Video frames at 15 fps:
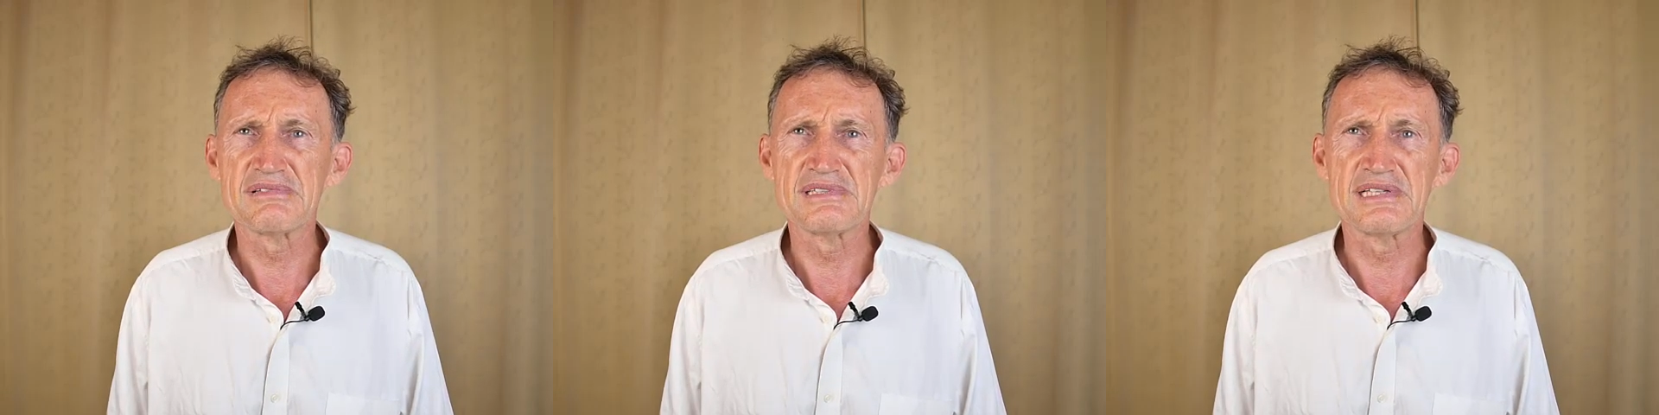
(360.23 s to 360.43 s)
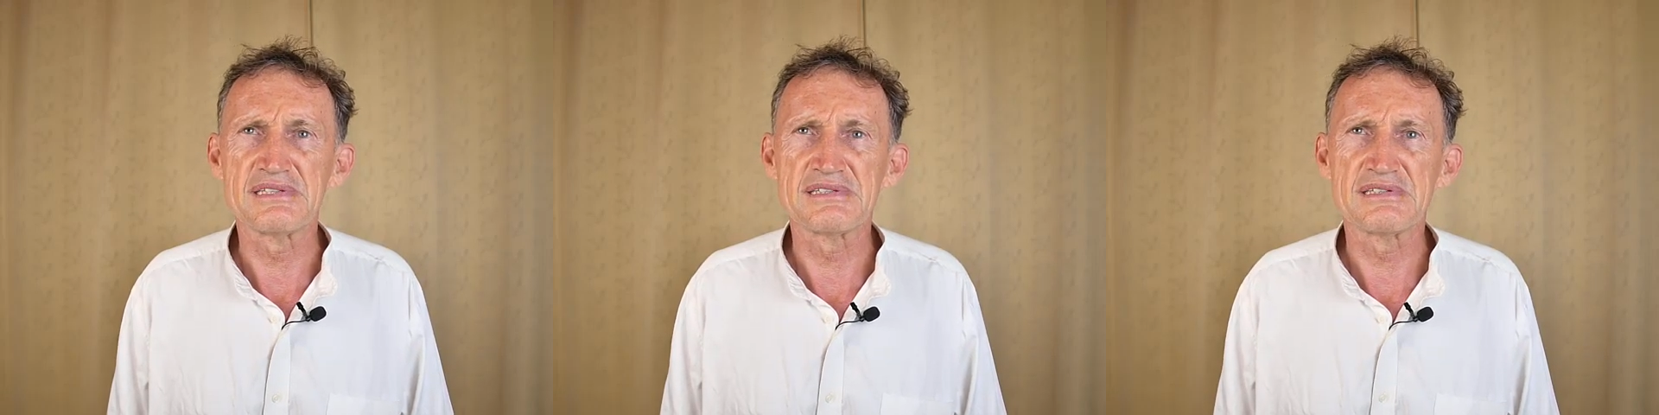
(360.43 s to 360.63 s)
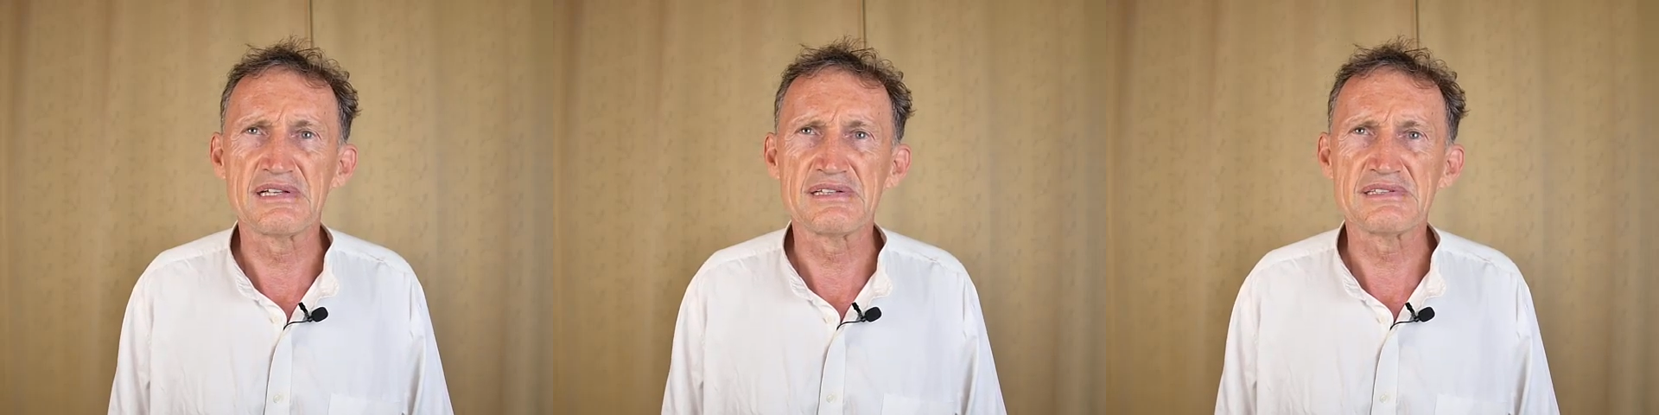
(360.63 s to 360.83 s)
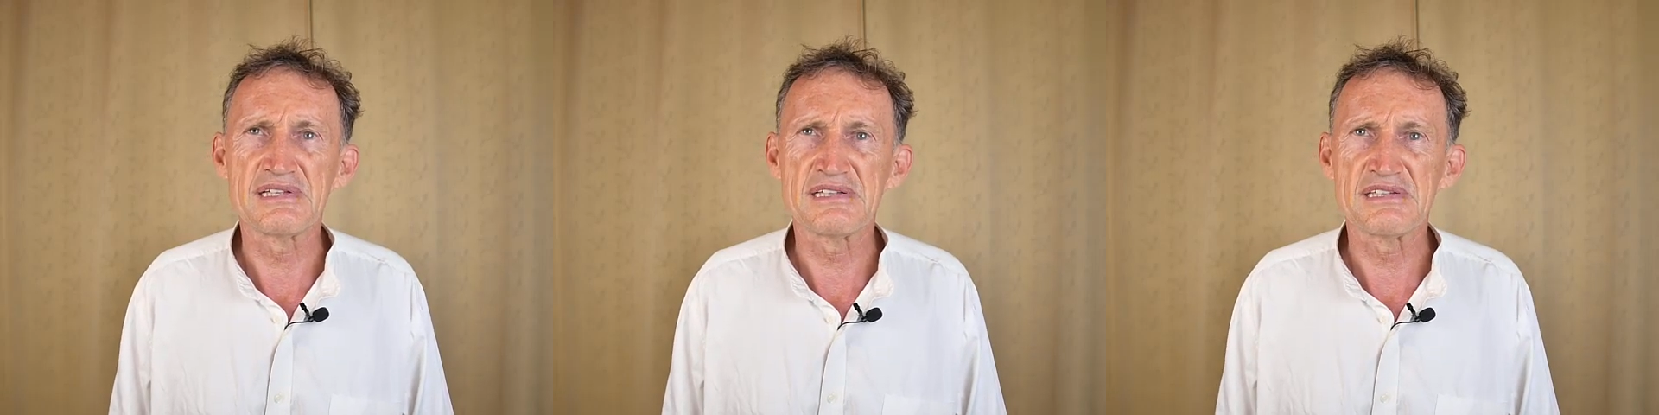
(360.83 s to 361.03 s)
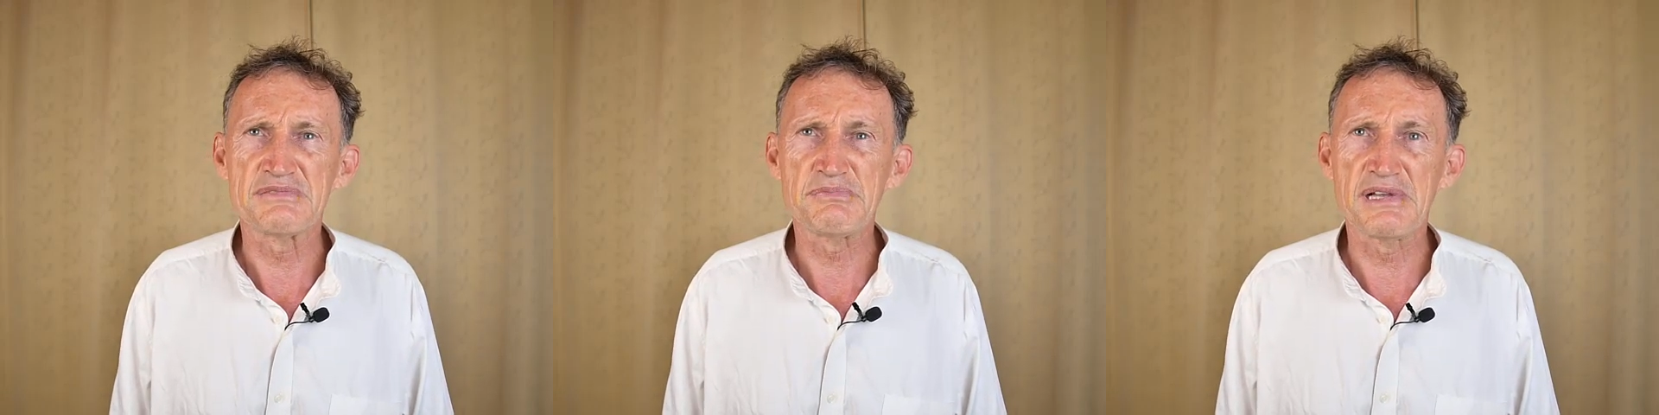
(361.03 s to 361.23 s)
this,
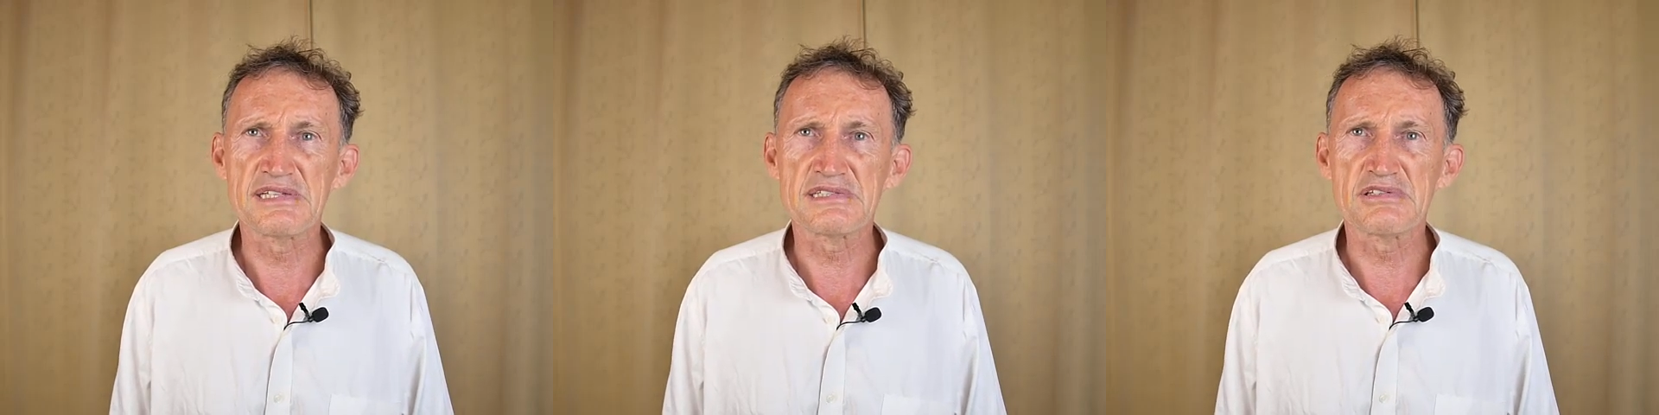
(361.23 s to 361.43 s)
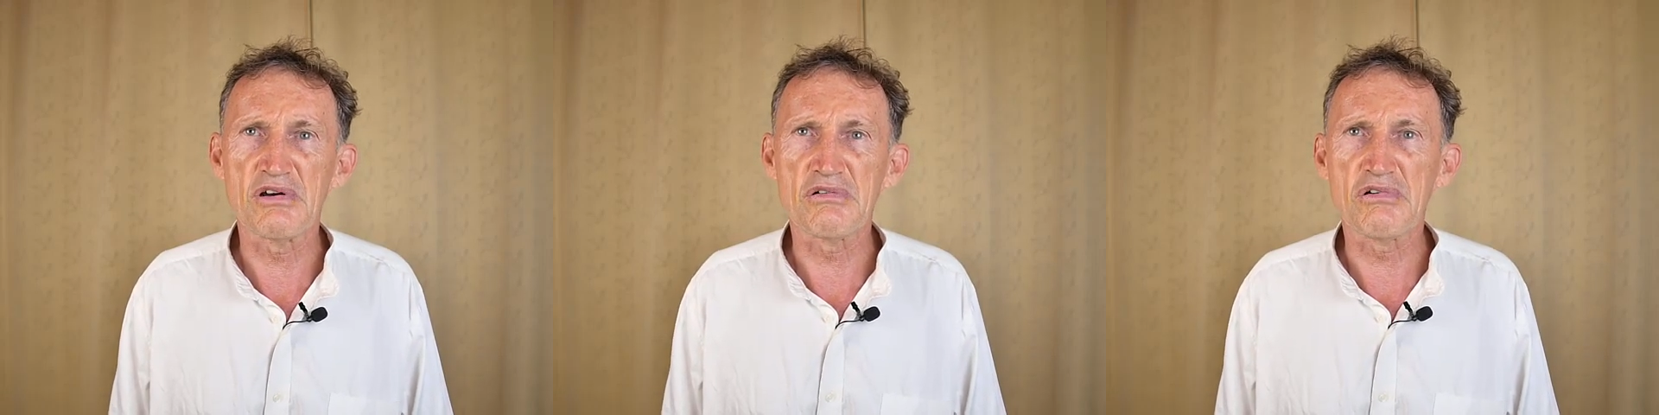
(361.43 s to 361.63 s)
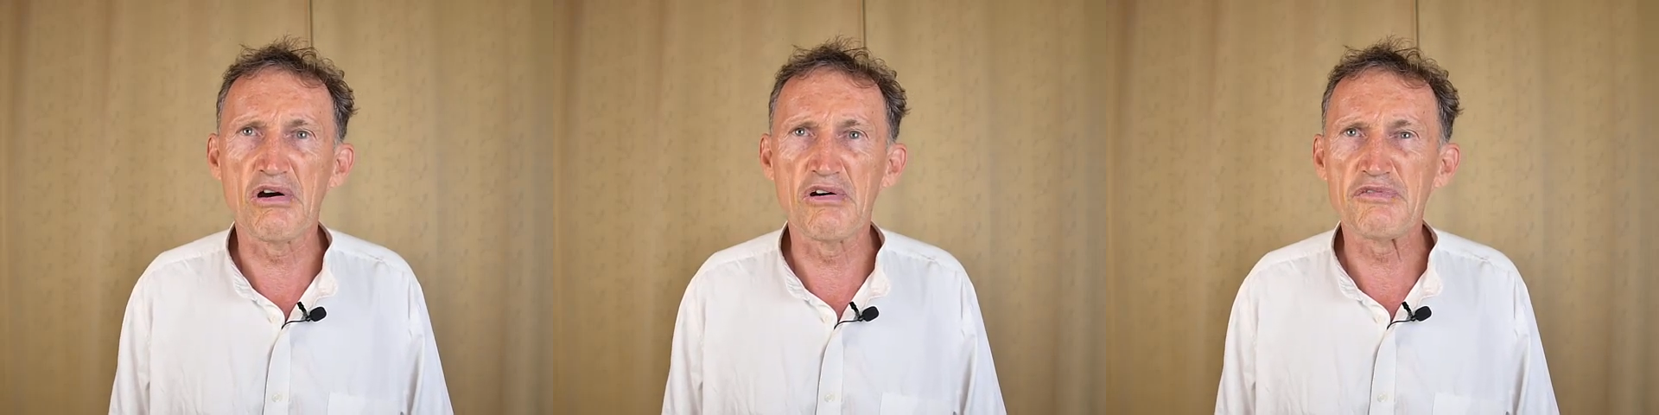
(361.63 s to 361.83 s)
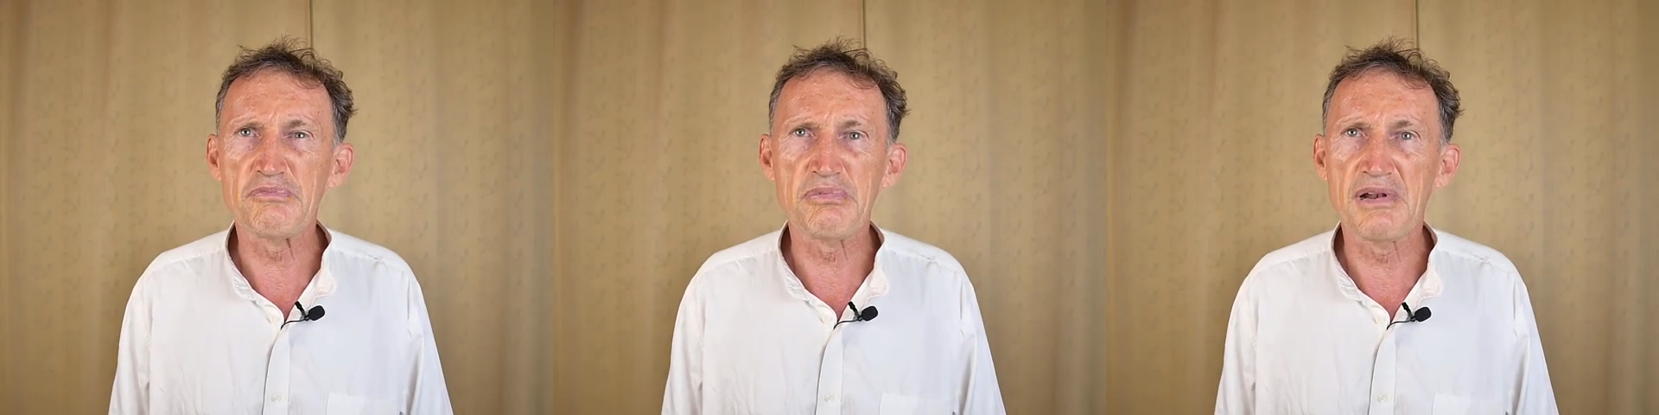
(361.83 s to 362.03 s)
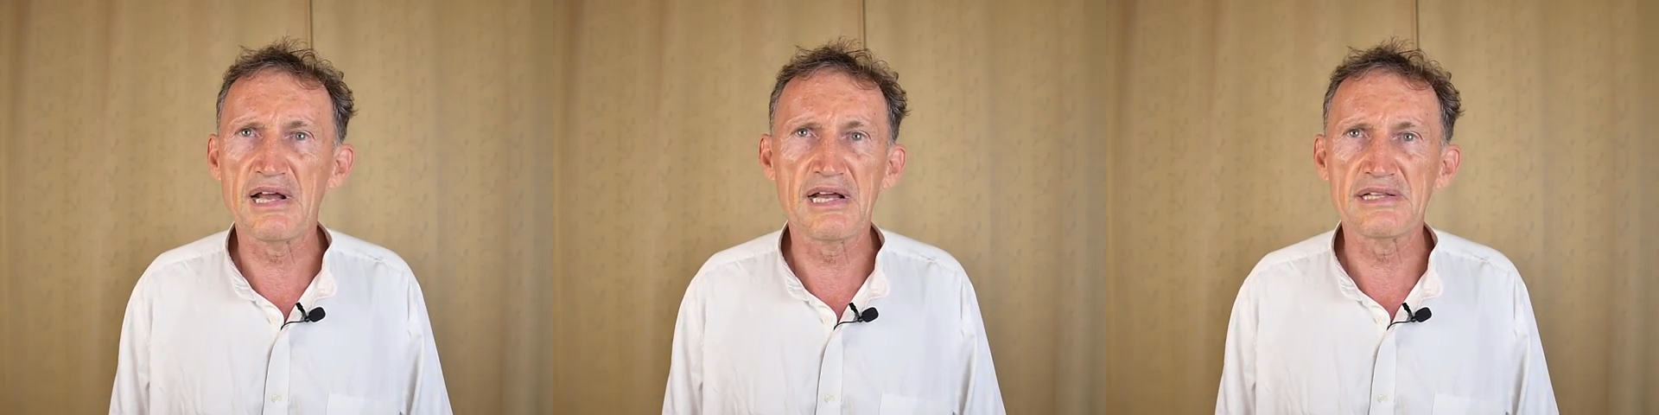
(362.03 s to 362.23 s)
this best golf
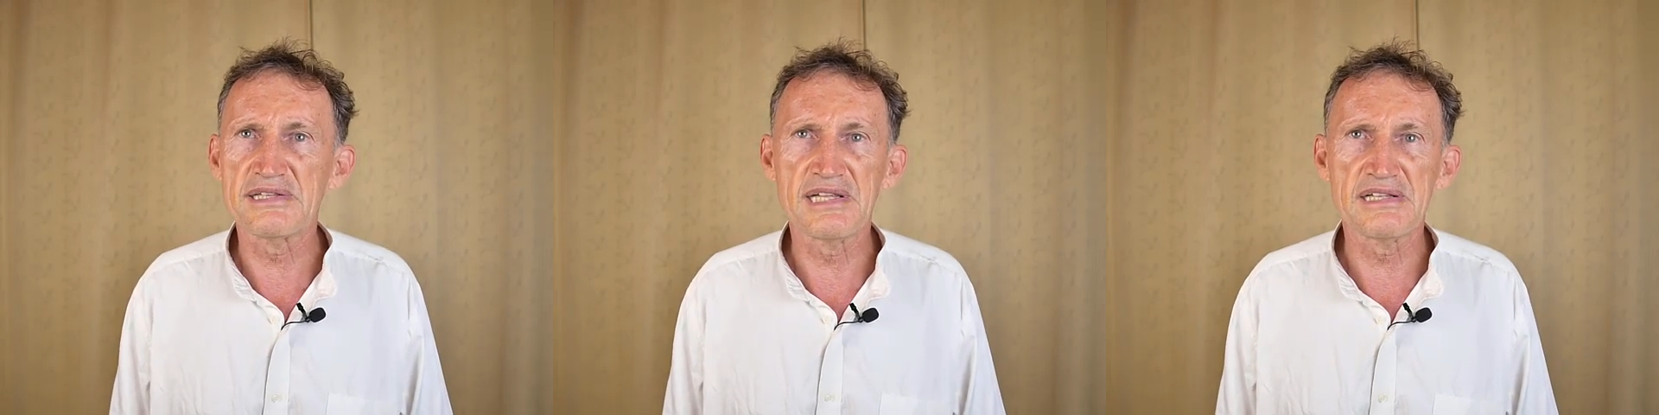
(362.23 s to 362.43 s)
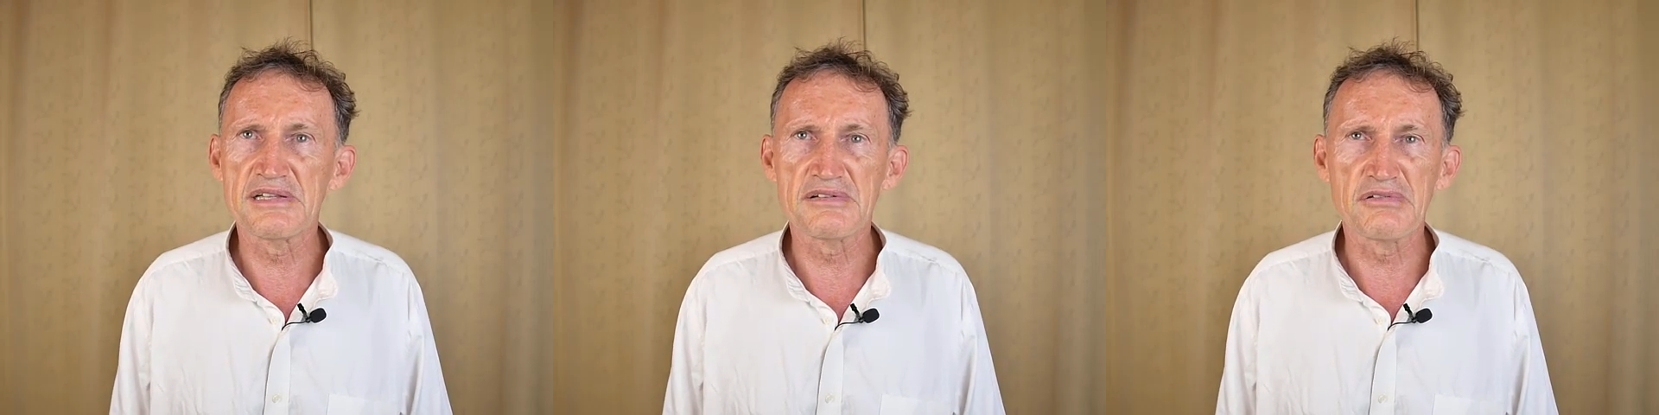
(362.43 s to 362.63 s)
player, did